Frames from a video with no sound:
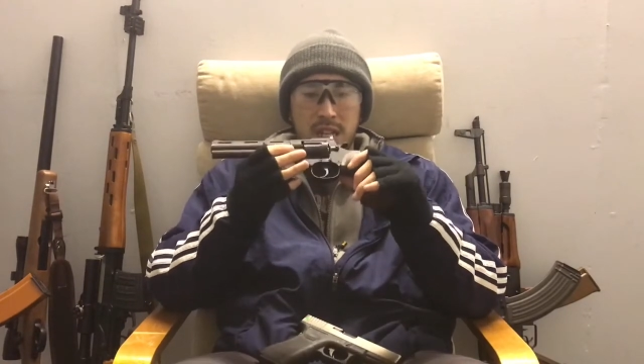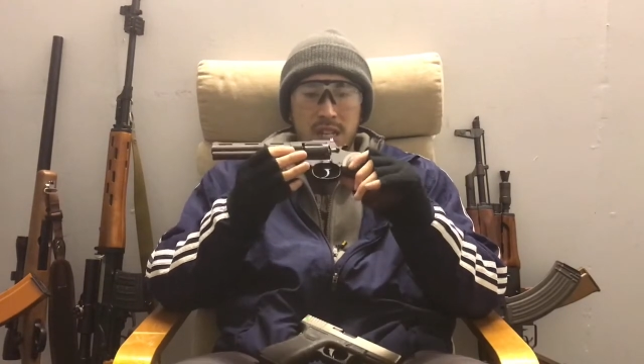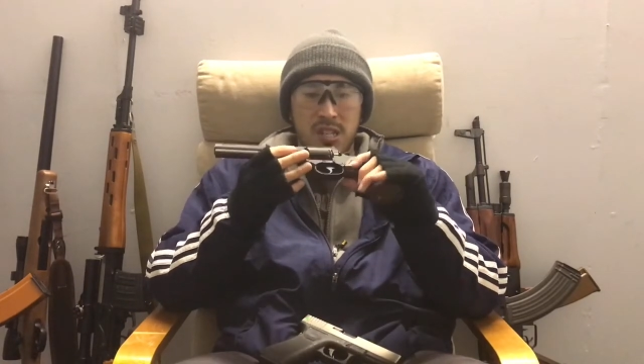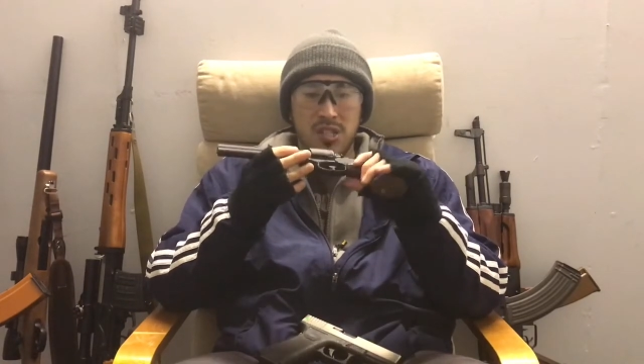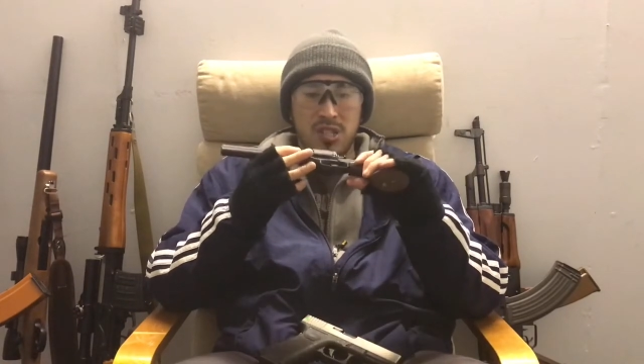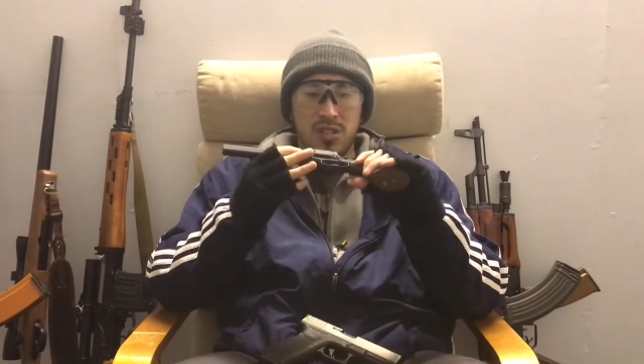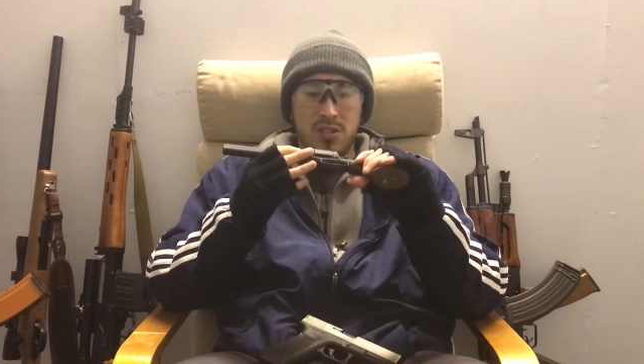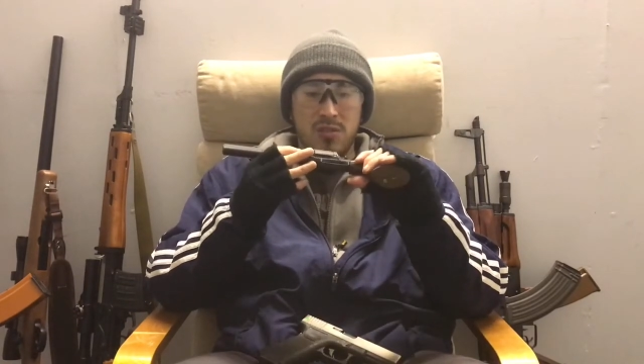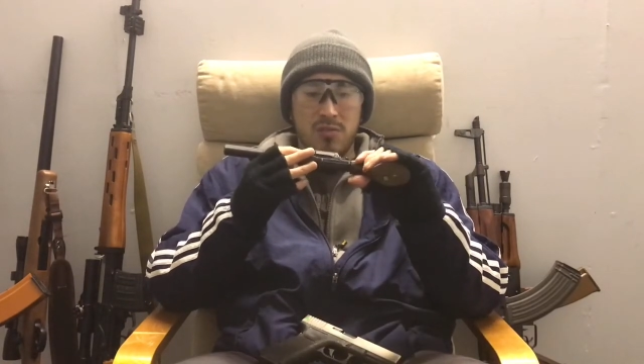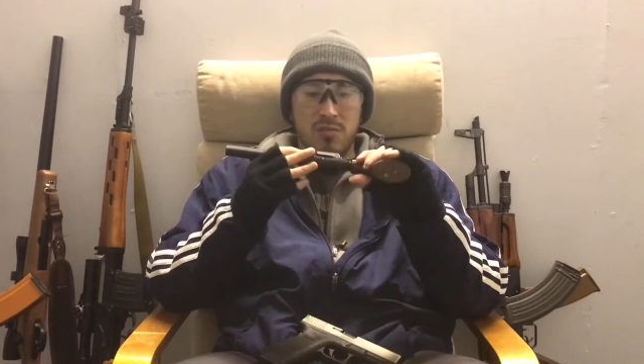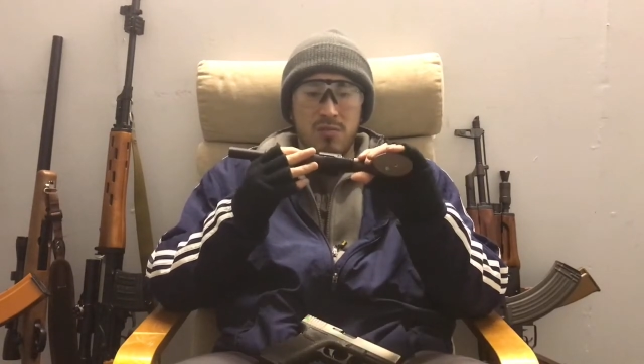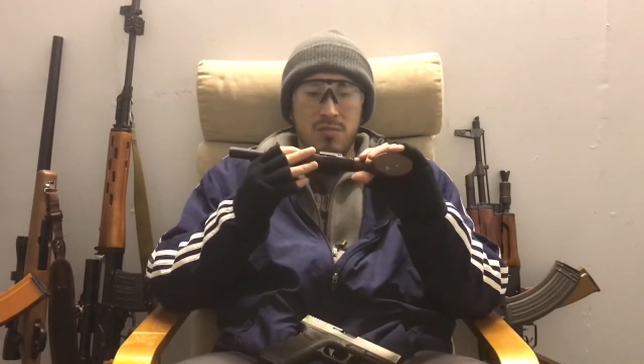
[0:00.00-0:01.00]
So,
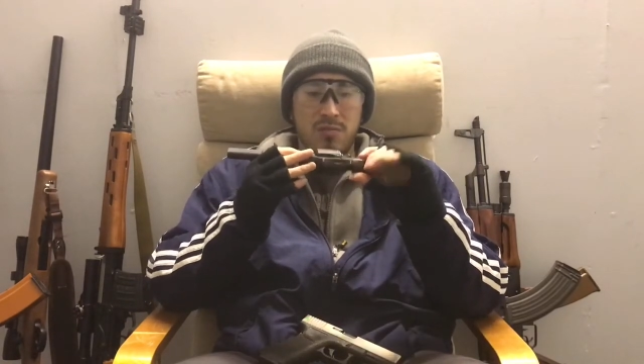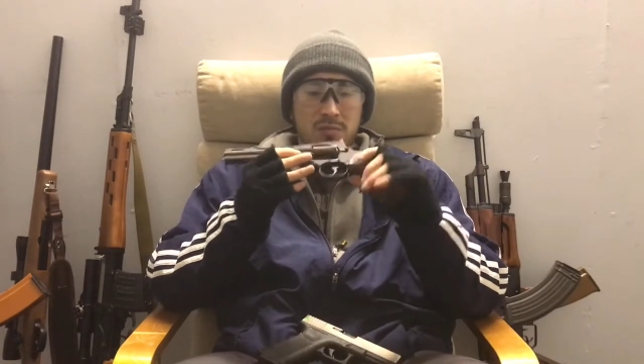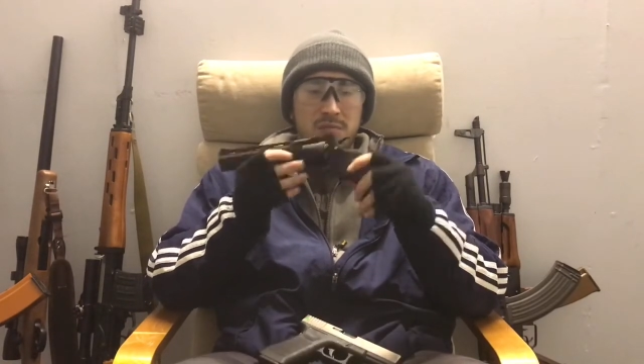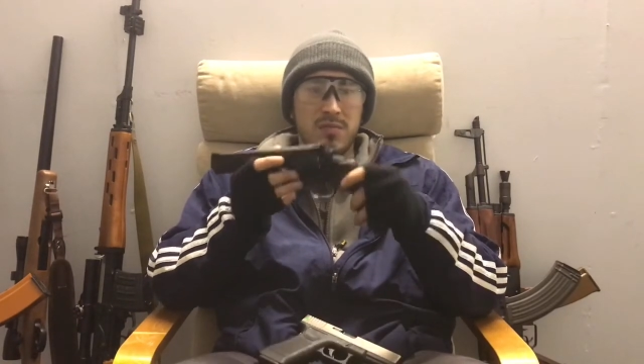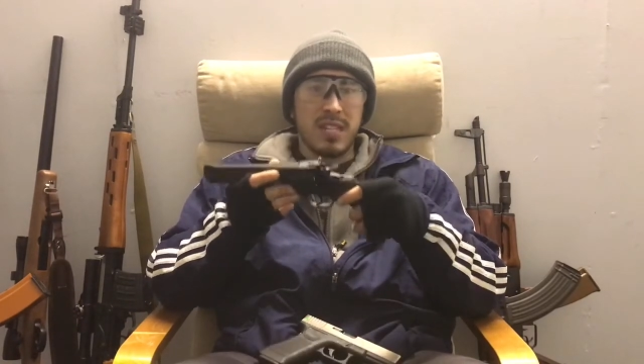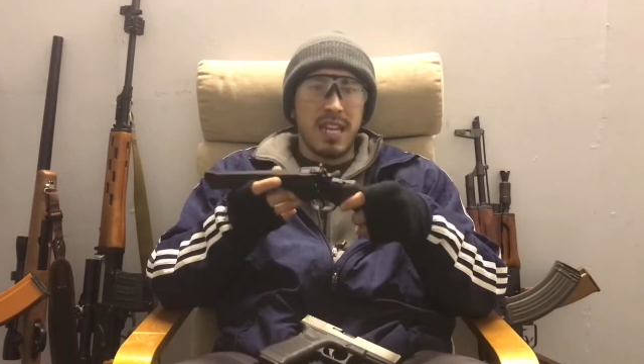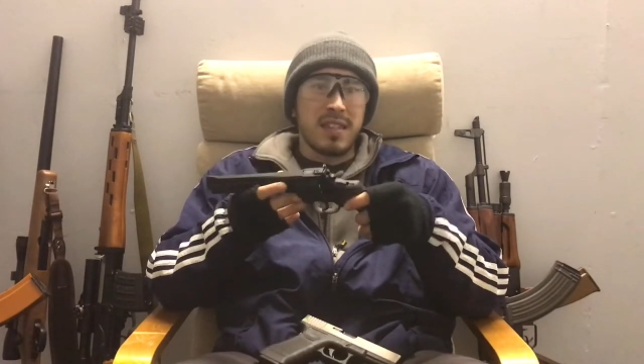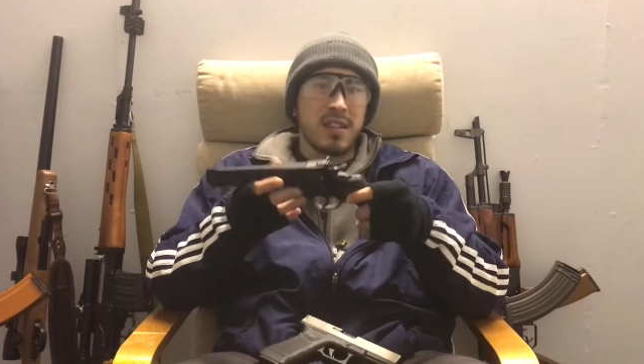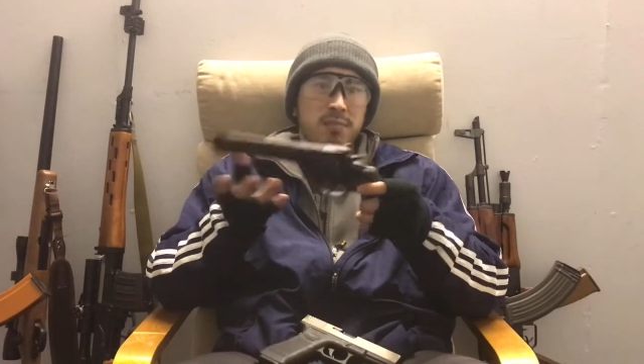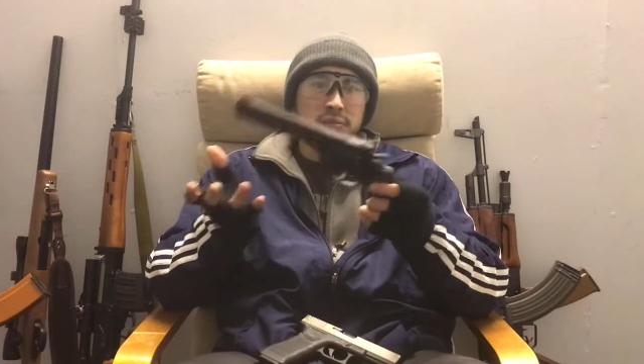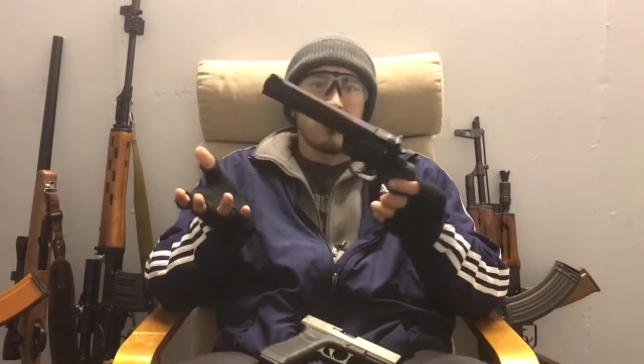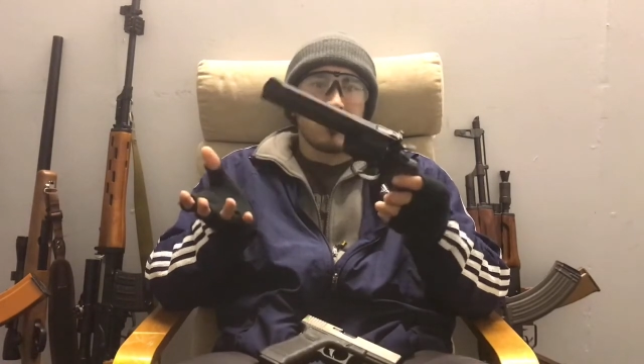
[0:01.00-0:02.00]
yeah, there are
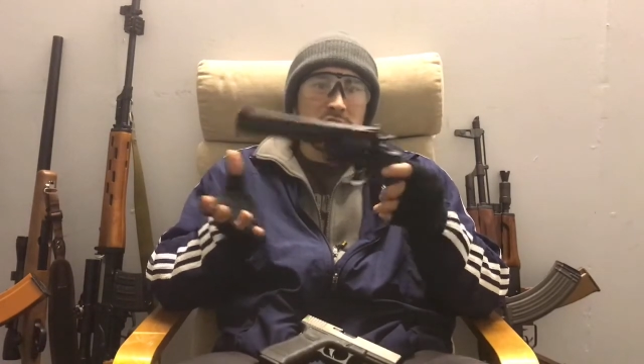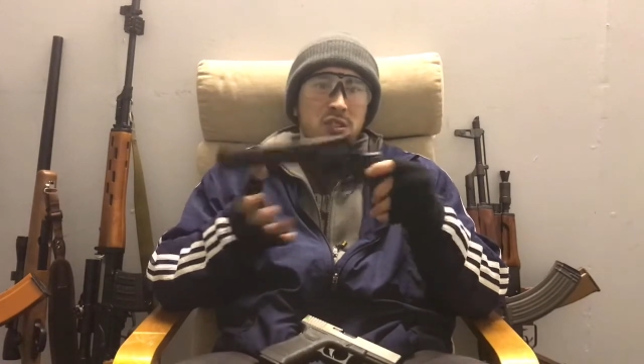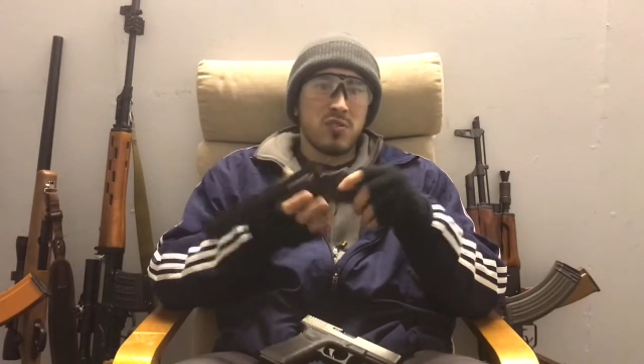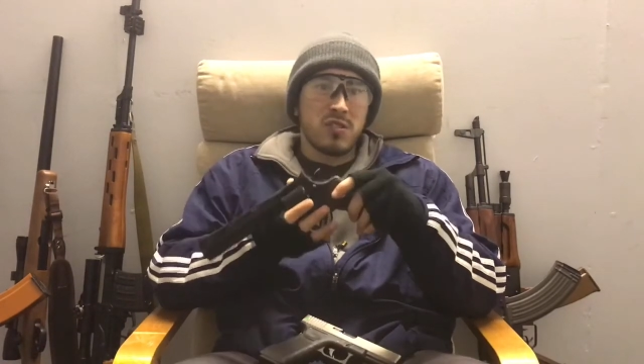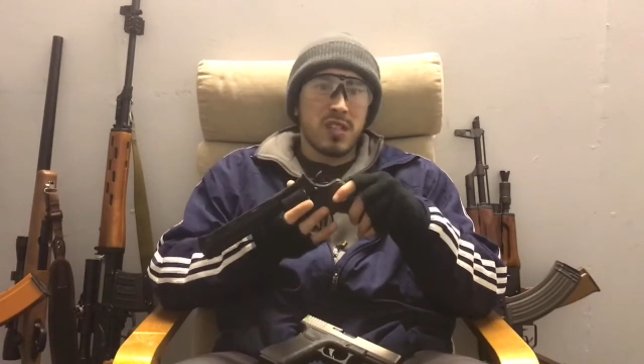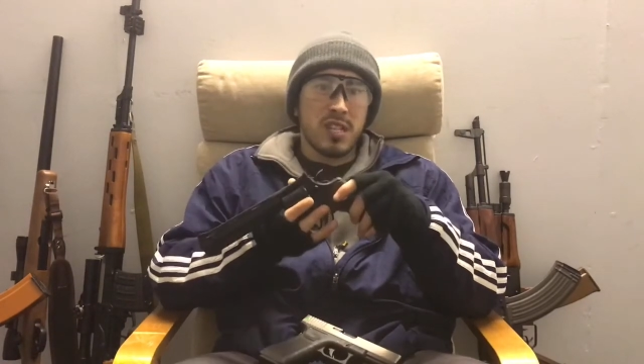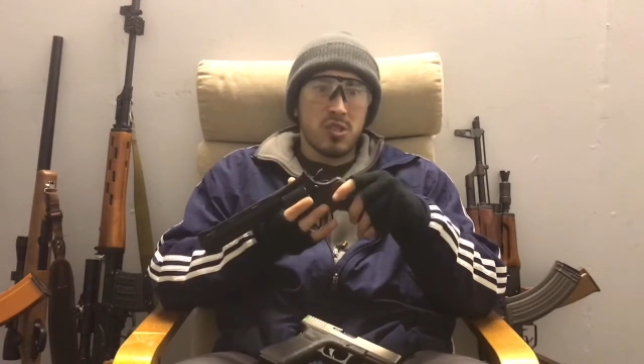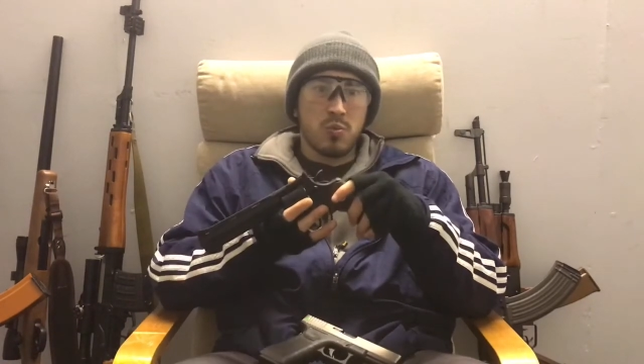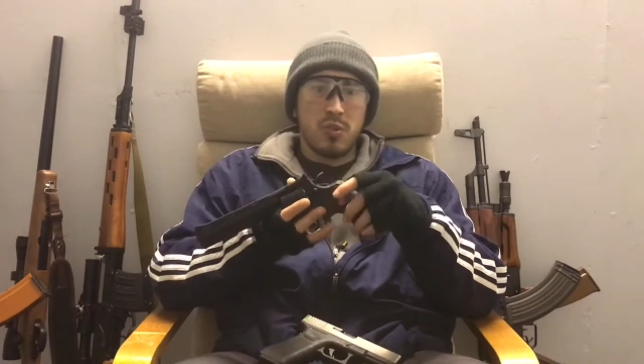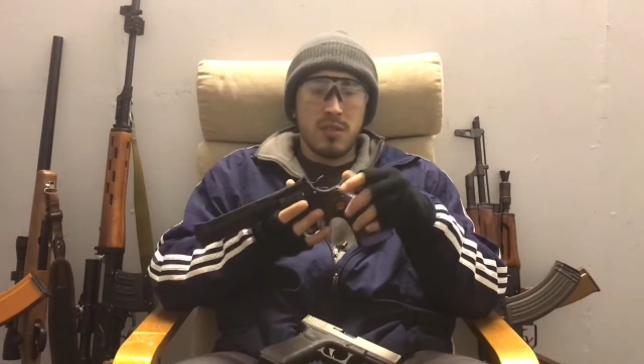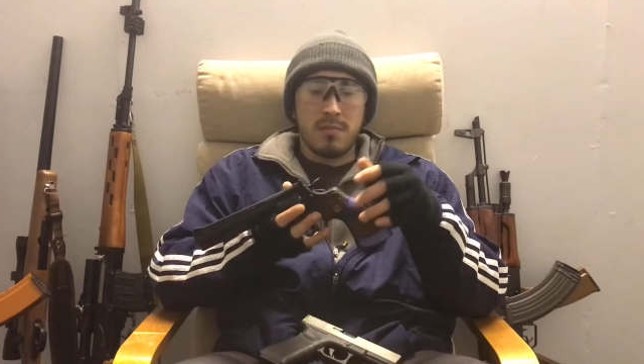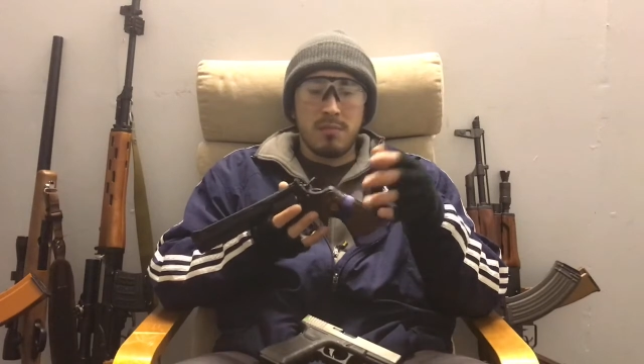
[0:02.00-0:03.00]
pros and cons to each
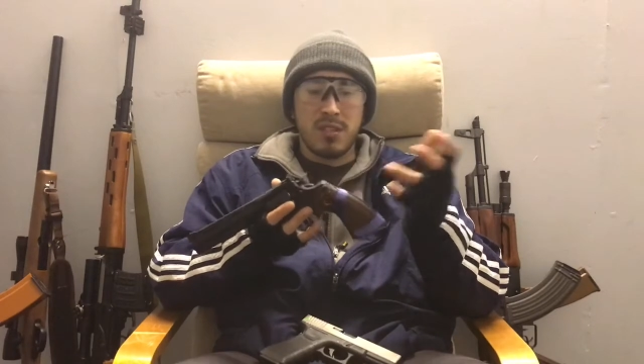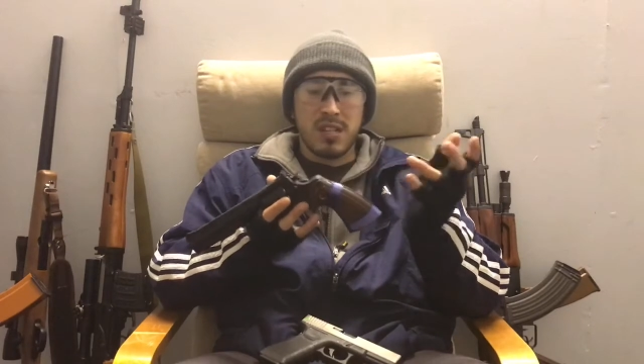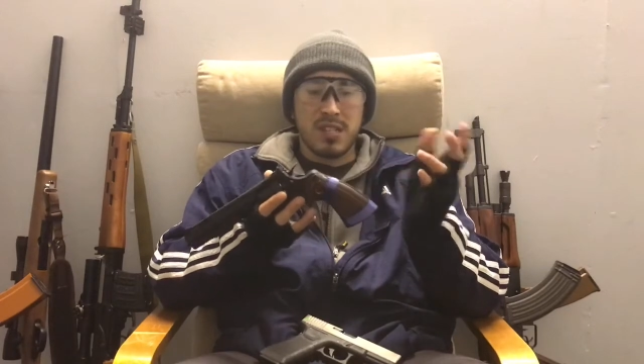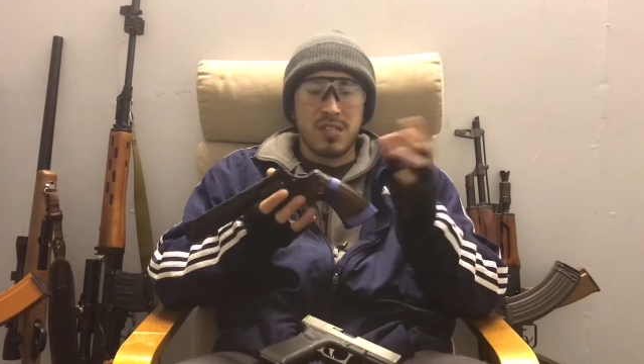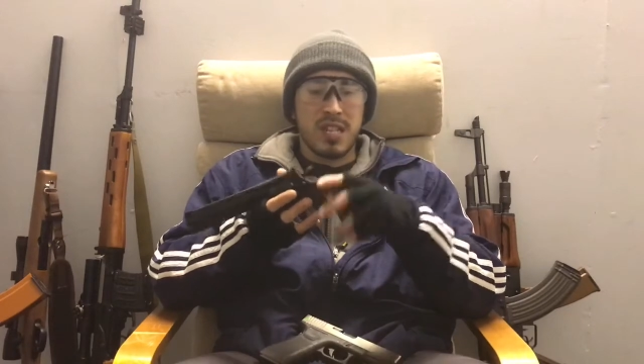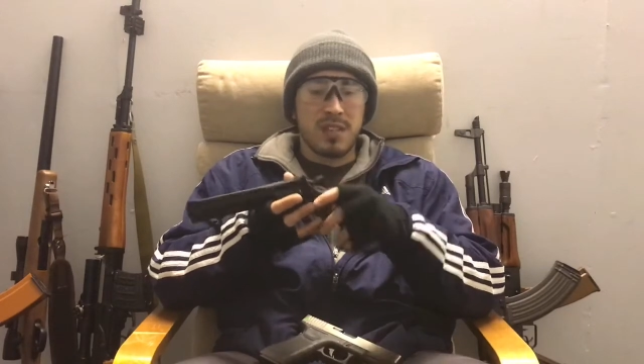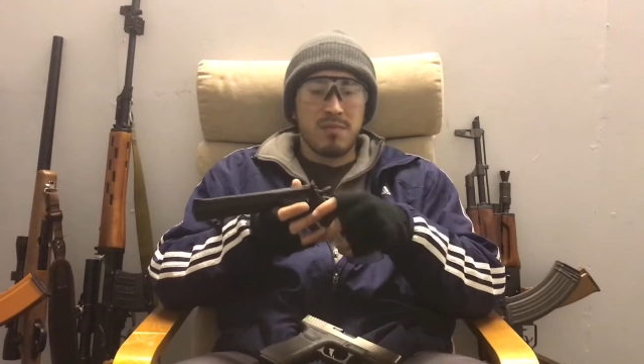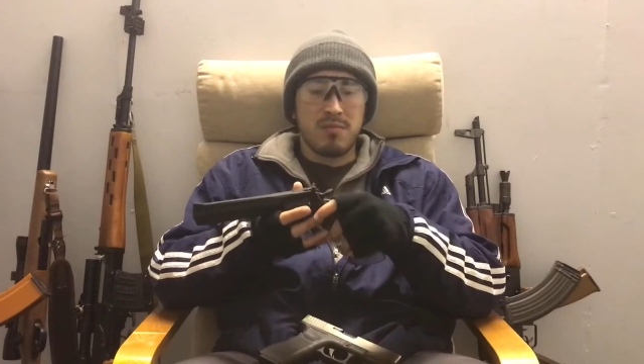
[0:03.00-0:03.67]
one, but like I said,